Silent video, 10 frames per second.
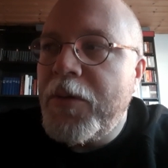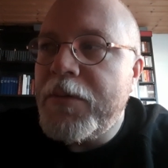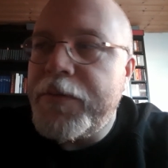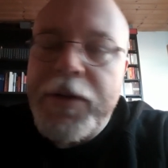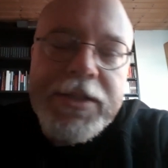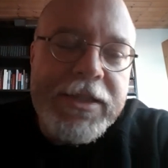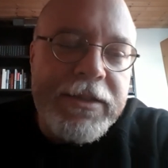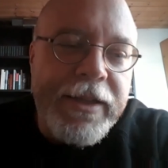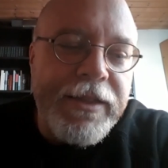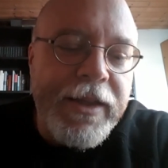
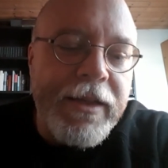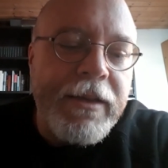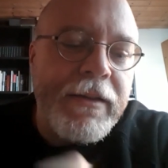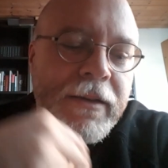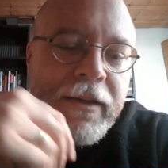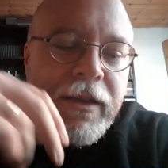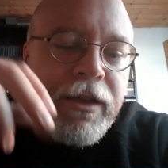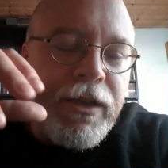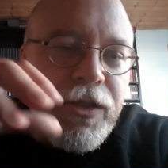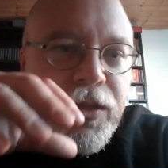firstly, the
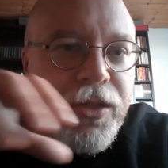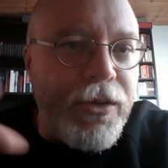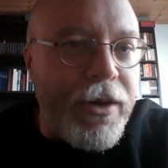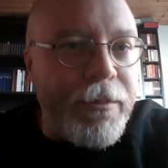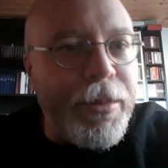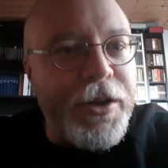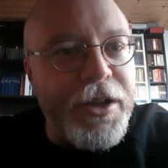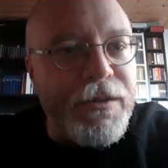body